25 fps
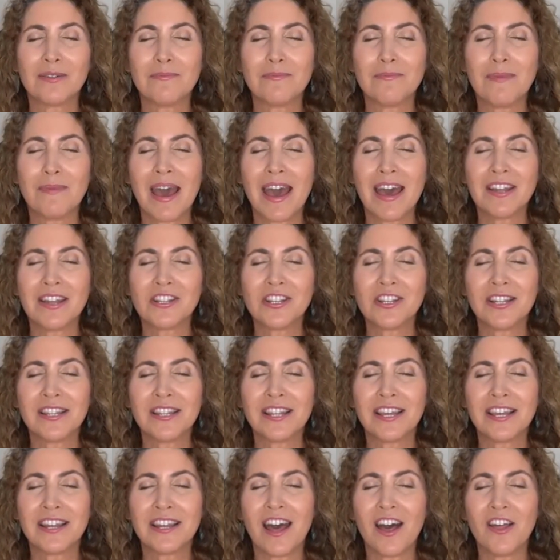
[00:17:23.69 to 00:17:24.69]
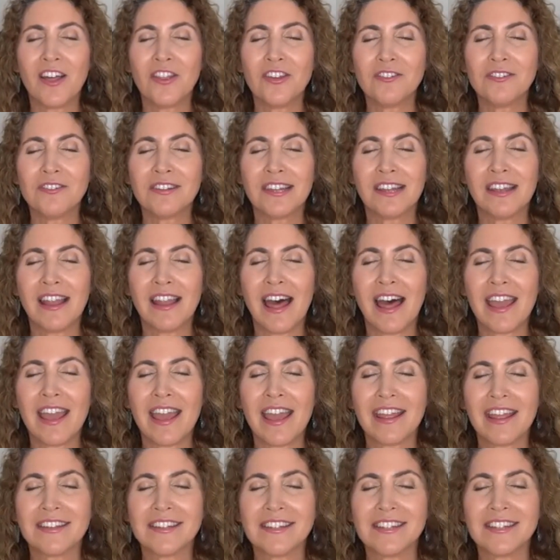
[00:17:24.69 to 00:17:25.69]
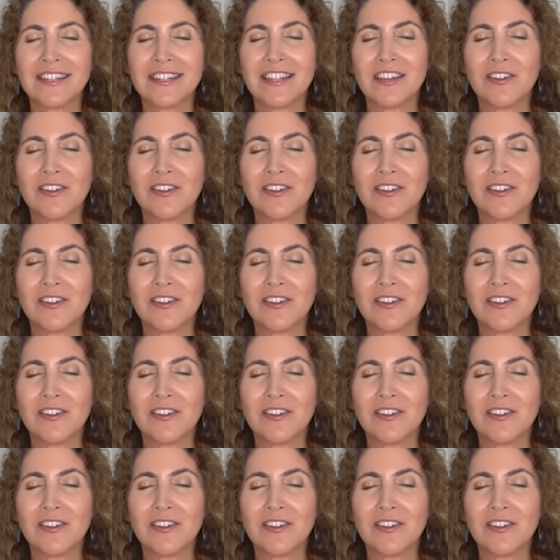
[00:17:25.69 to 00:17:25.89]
imagine that others' light,